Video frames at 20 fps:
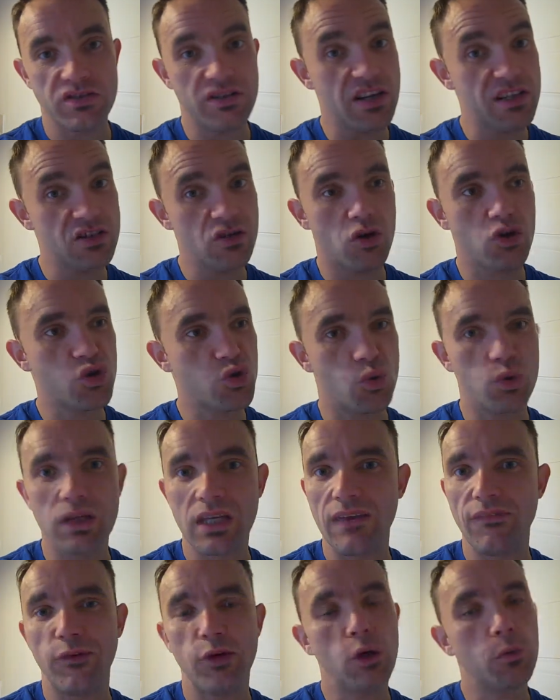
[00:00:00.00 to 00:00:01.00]
And it's not sort of
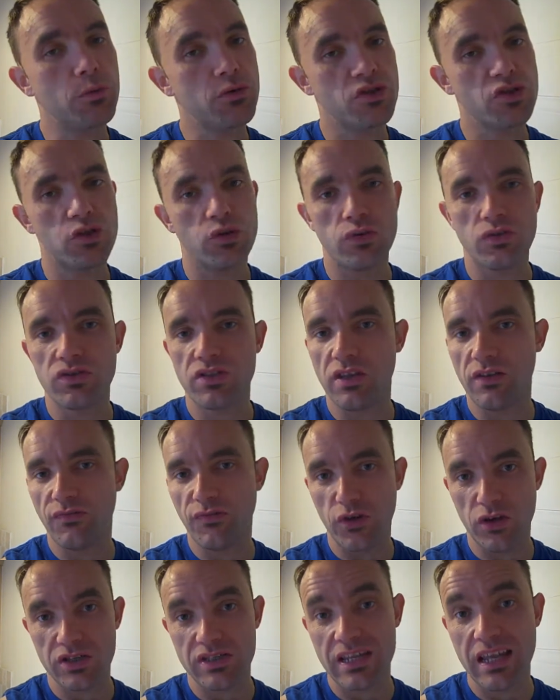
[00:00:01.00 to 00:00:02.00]
giving up as soon as the
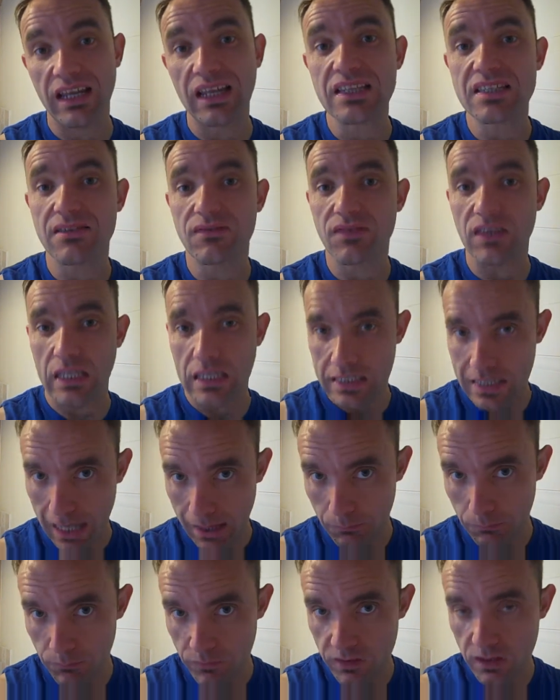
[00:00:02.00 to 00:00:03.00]
first negative things
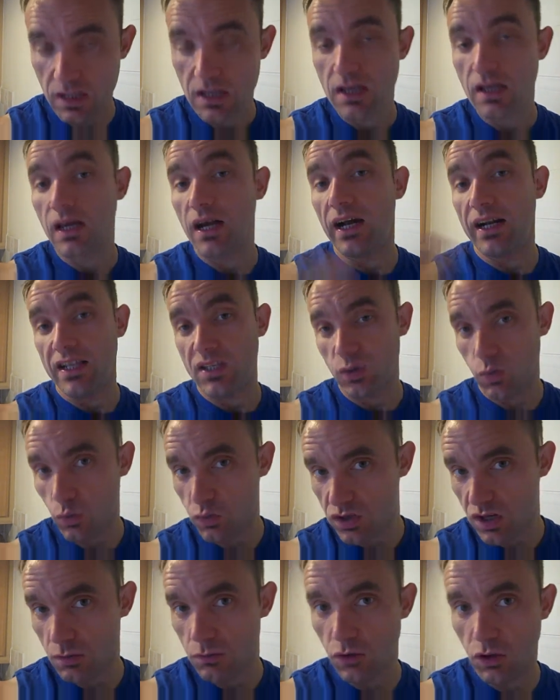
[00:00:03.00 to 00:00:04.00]
happens, and it's
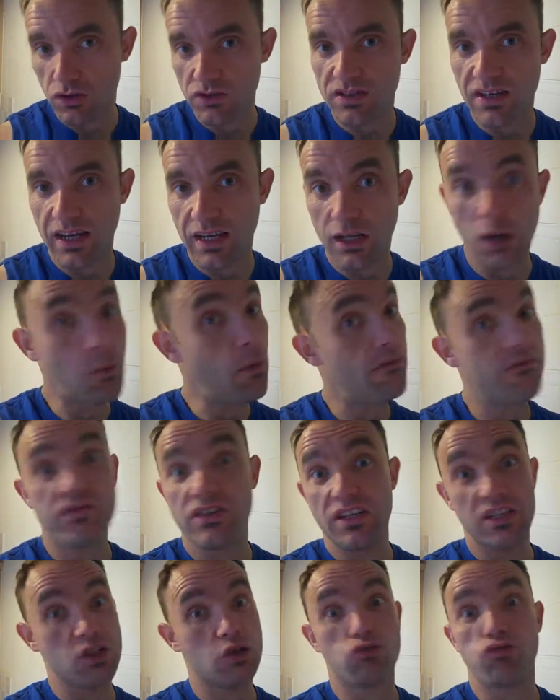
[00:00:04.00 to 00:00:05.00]
also not saying oh
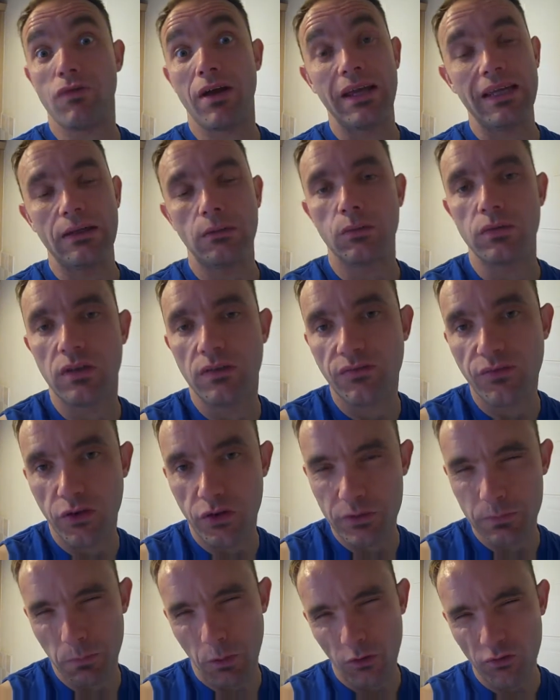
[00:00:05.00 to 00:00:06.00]
everything's great when the
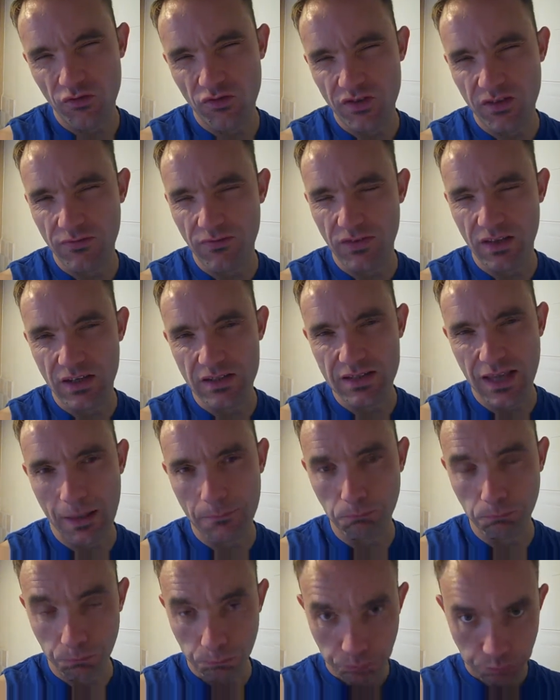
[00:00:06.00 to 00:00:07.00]
first positive things
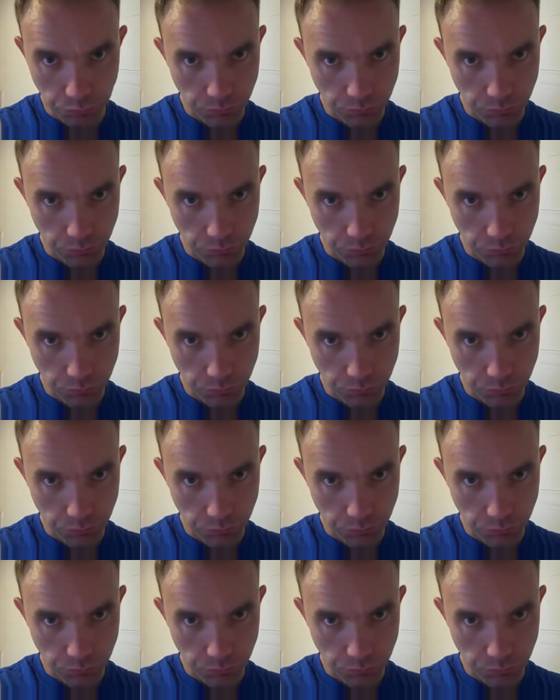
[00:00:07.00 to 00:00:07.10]
happen.